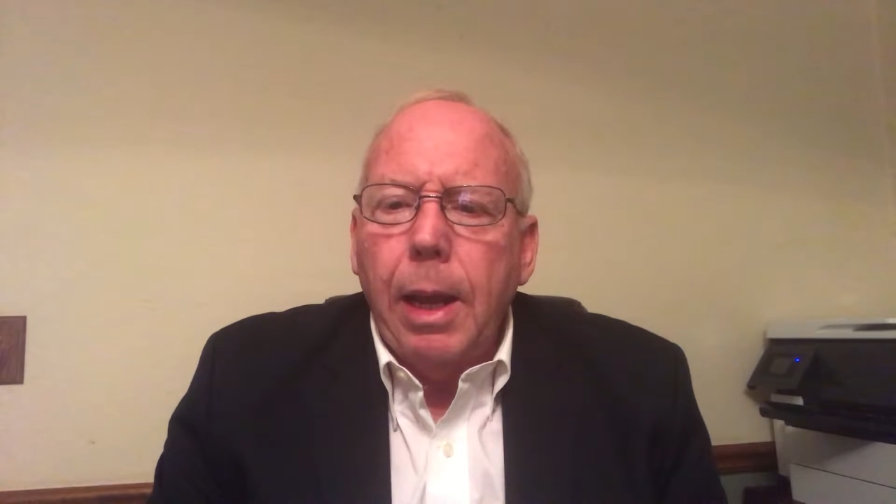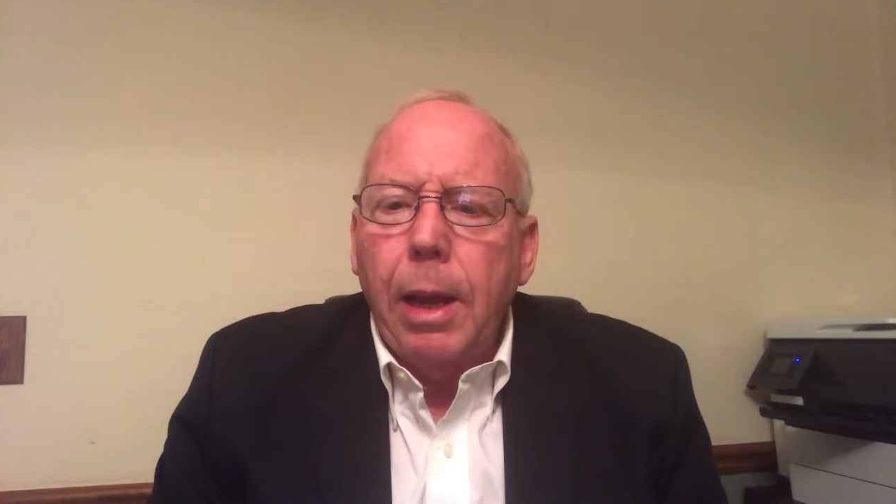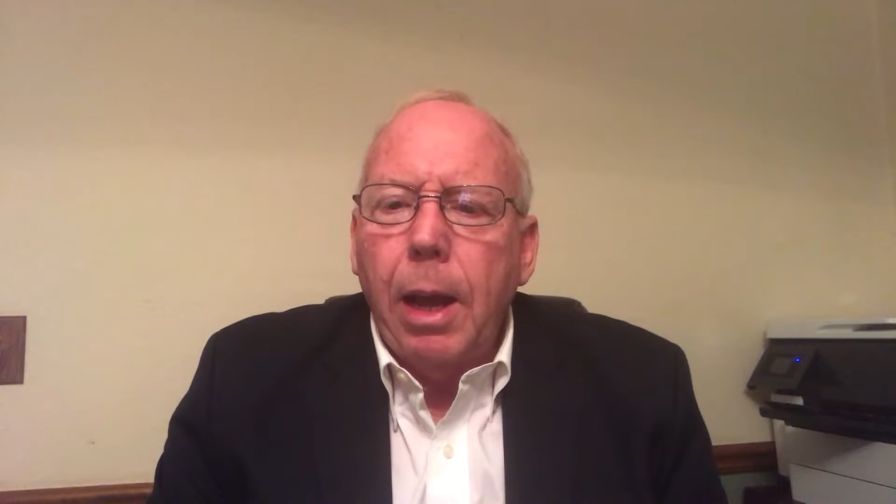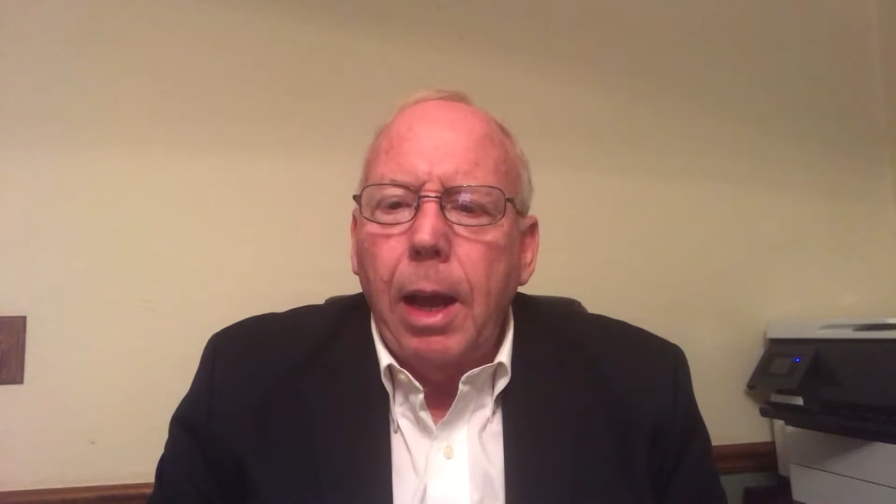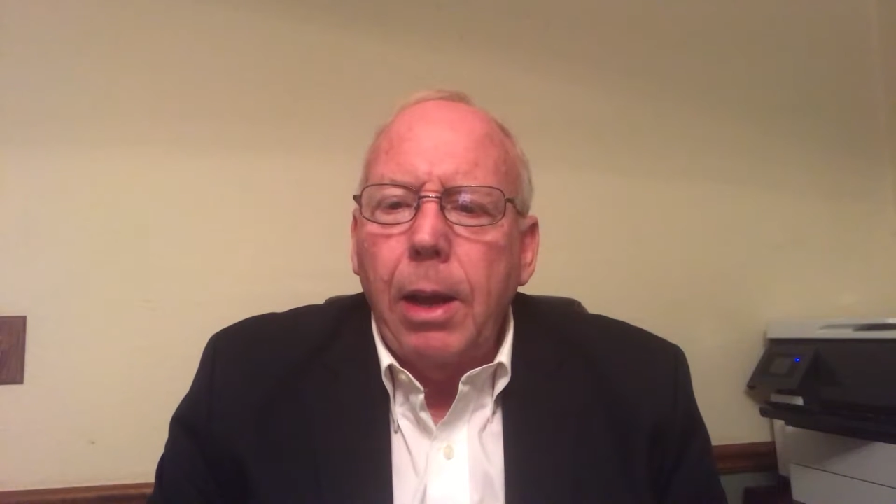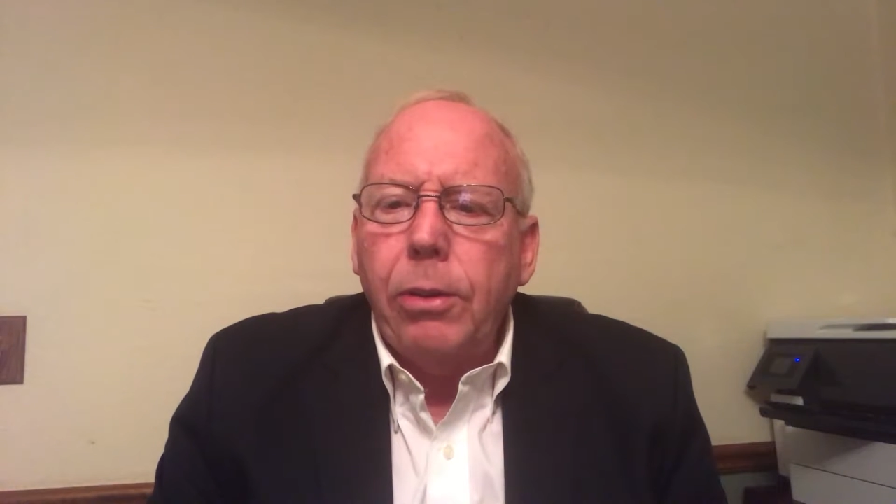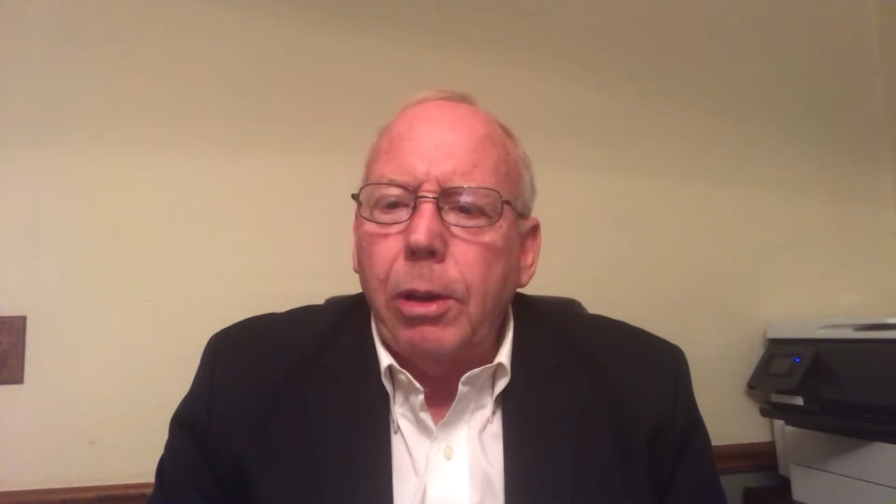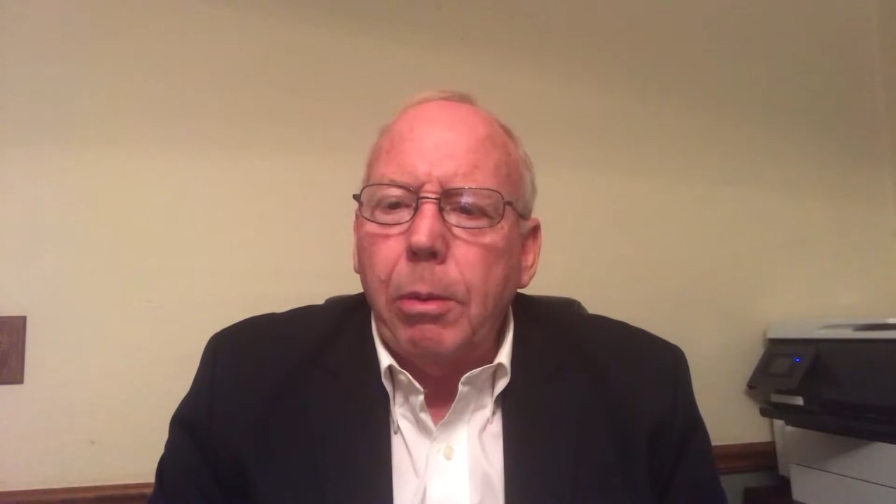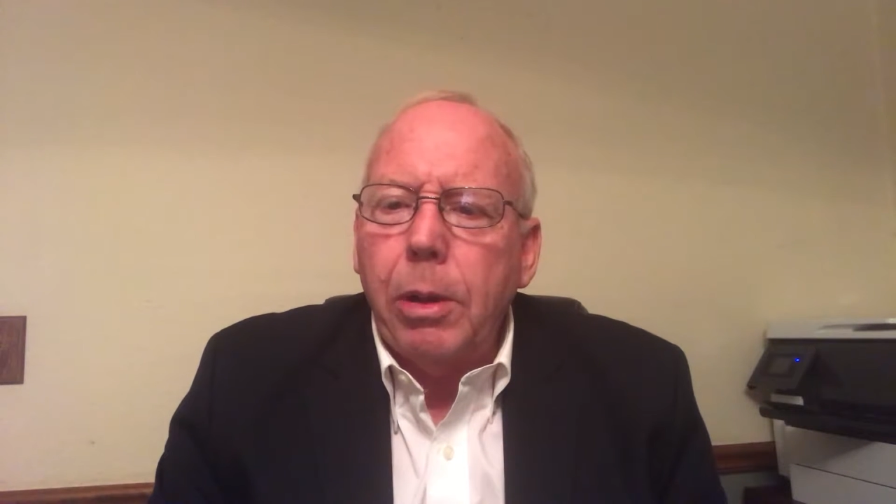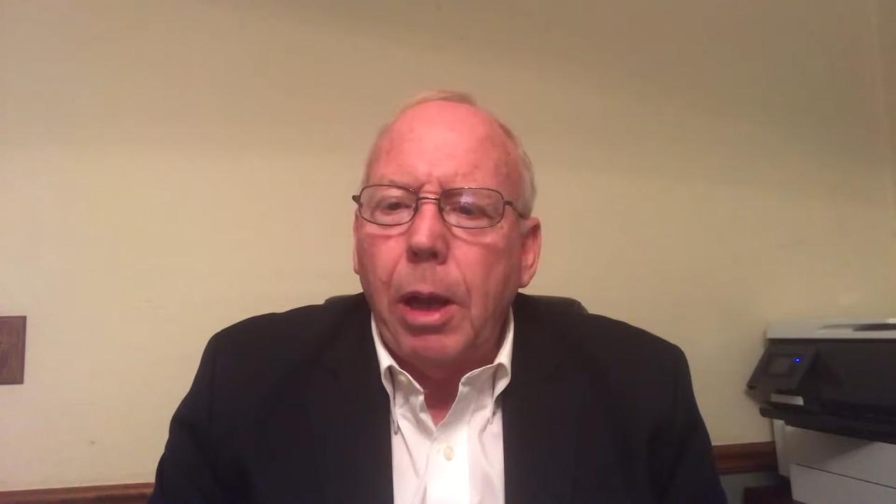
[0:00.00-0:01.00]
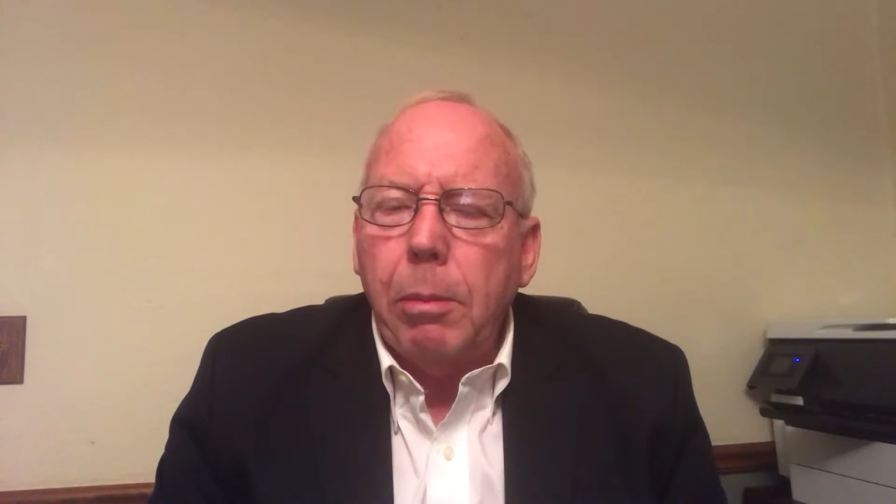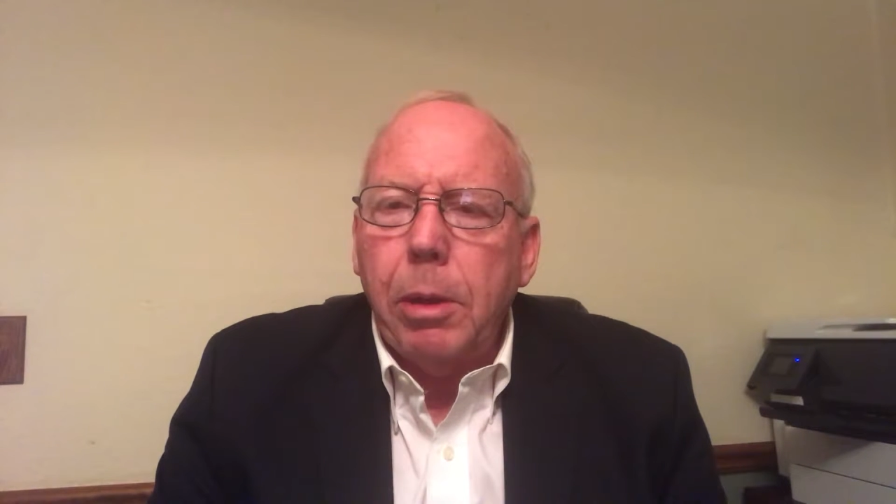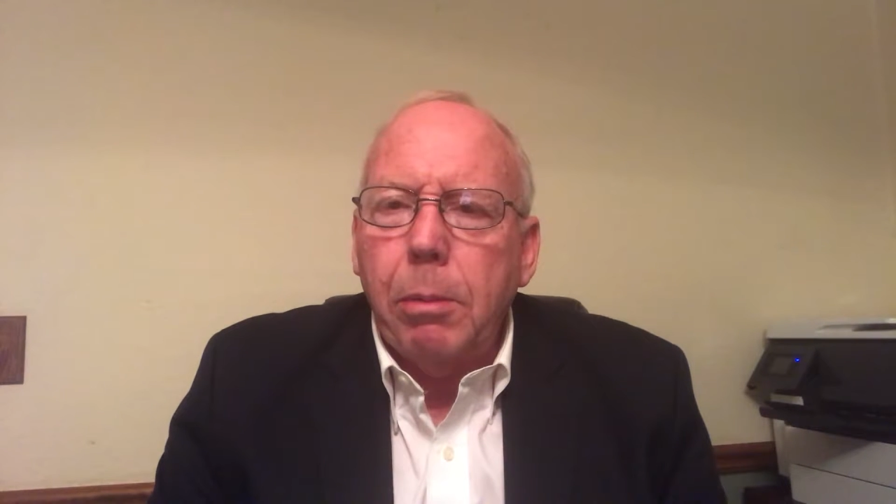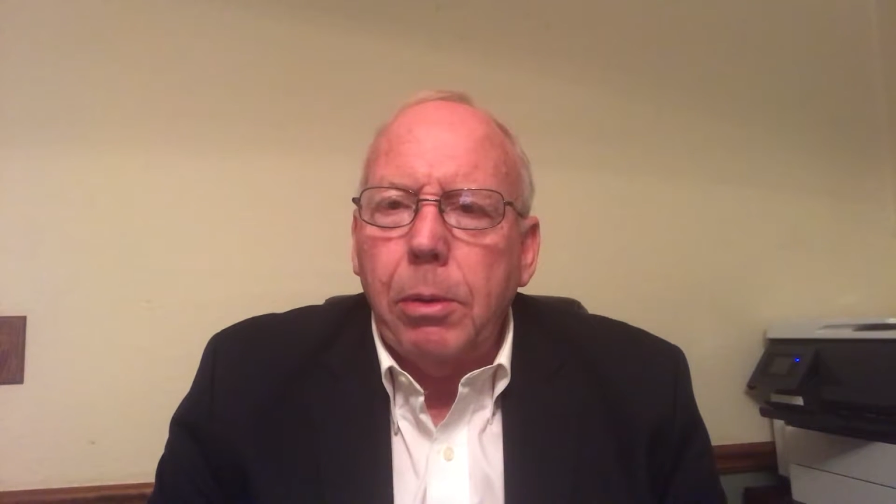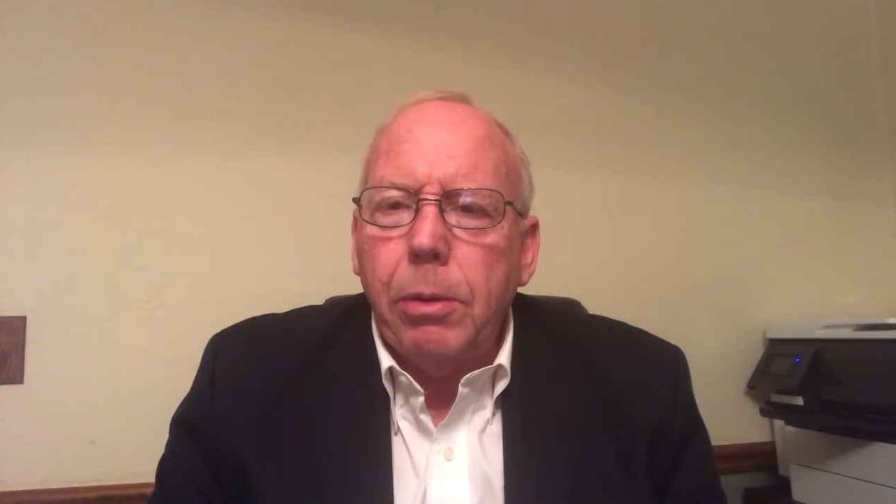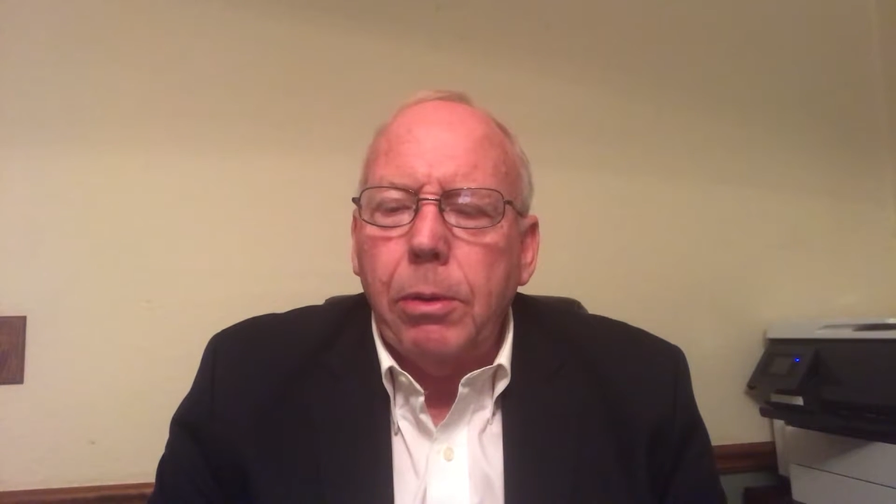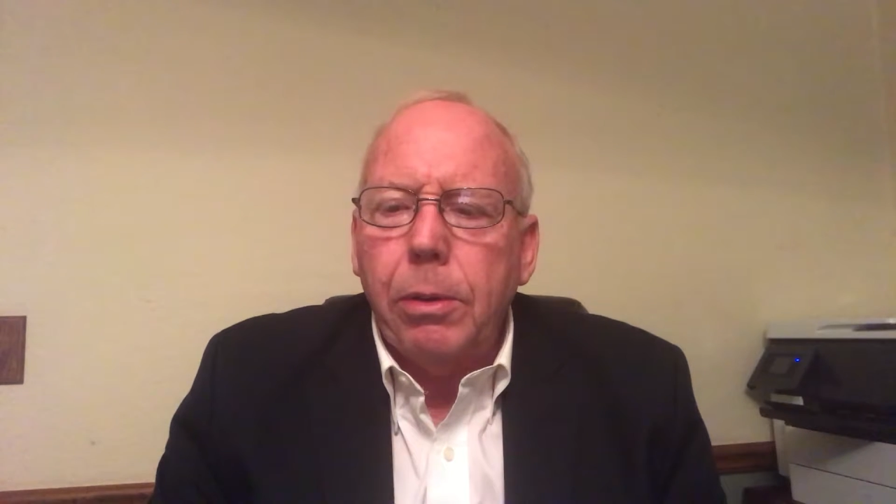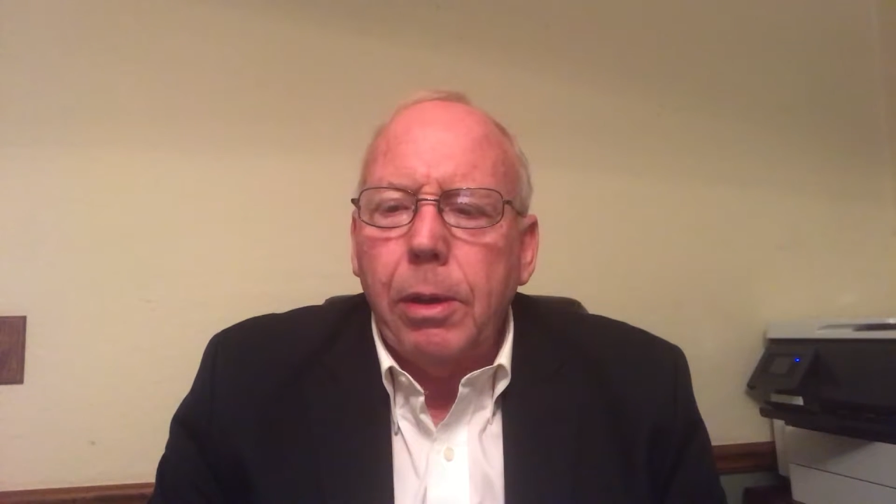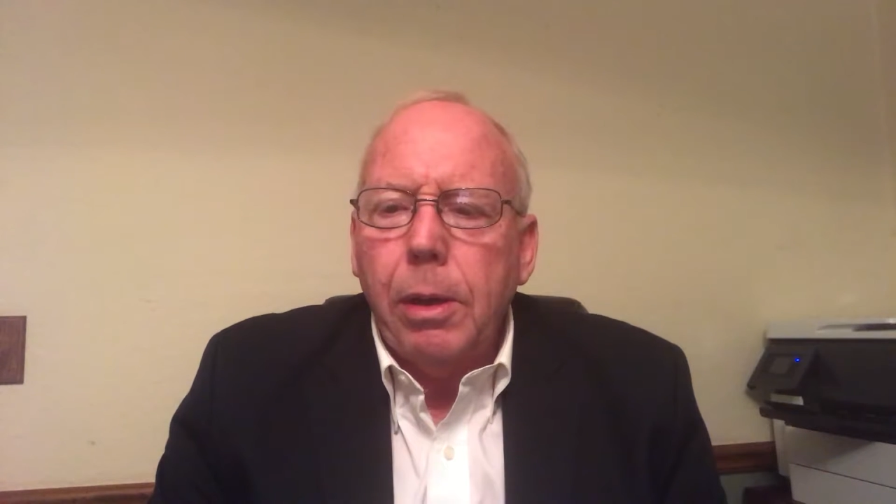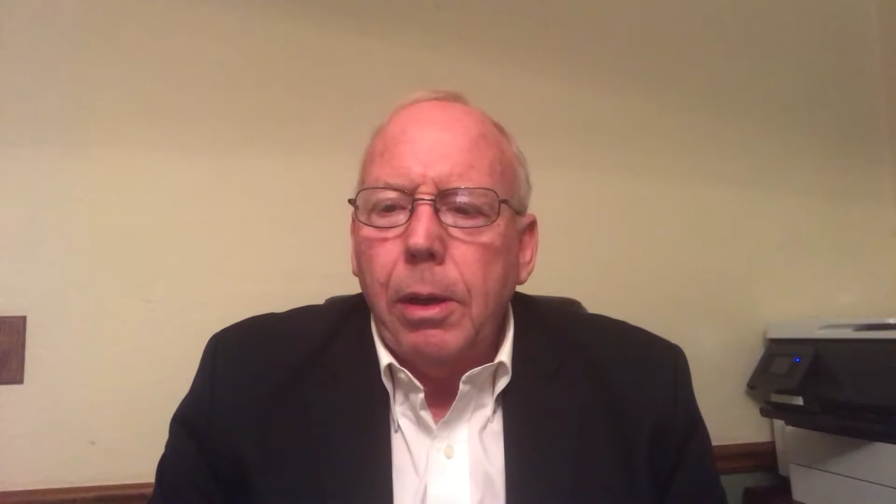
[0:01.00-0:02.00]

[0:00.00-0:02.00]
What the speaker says: and high summertime temperatures